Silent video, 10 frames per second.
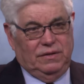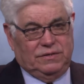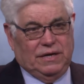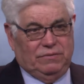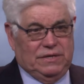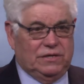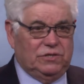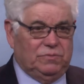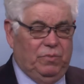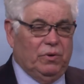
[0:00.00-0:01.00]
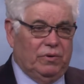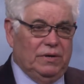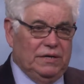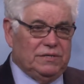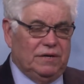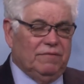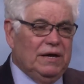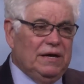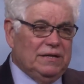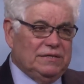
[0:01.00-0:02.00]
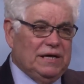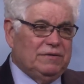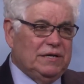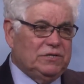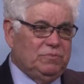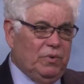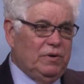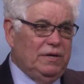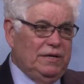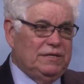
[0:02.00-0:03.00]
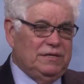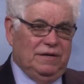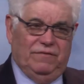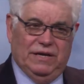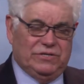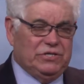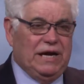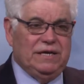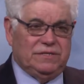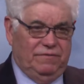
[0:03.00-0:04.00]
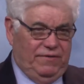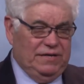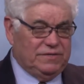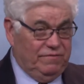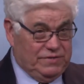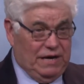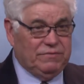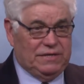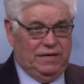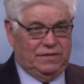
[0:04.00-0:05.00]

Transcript: the South Texas Border Initiative. The South Texas Border Initiative has changed the face of South